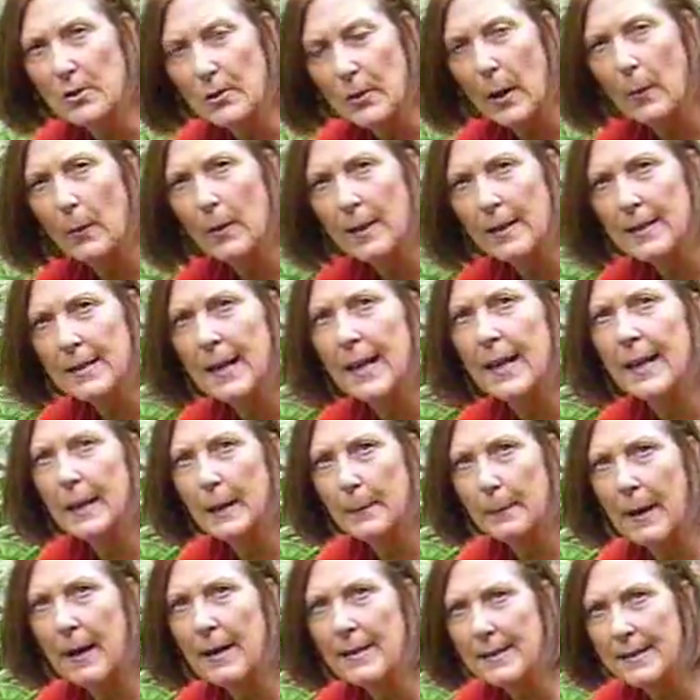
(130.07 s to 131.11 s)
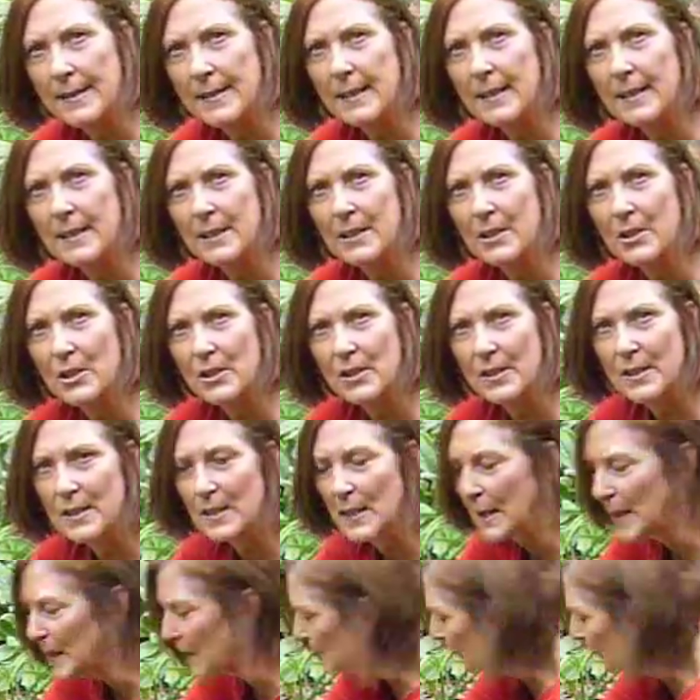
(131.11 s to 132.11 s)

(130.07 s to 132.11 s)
So I want to take it about 6 inches deep.